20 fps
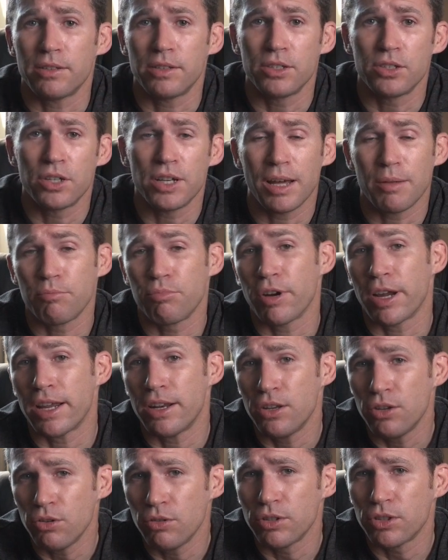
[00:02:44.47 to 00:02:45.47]
These are not
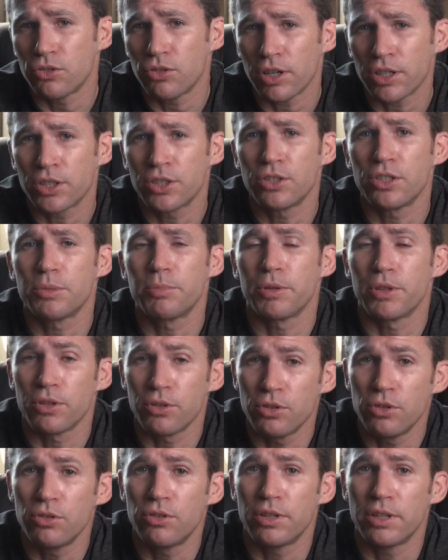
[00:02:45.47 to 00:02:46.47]
brand new instructionals, but they're
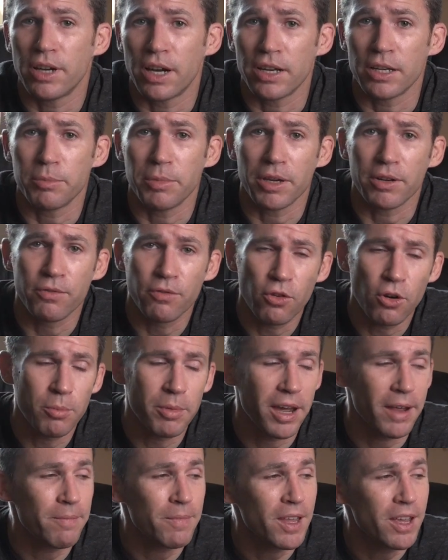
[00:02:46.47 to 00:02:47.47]
new to the on-demand
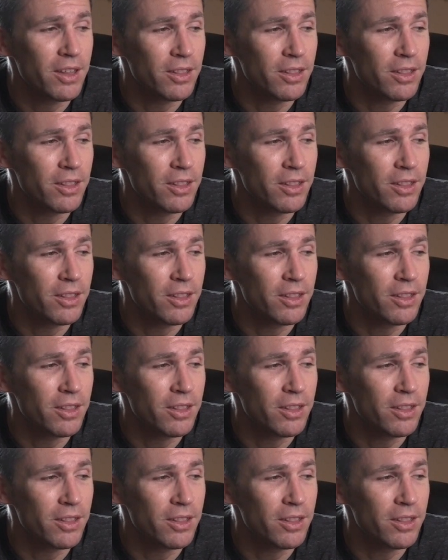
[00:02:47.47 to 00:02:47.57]
format.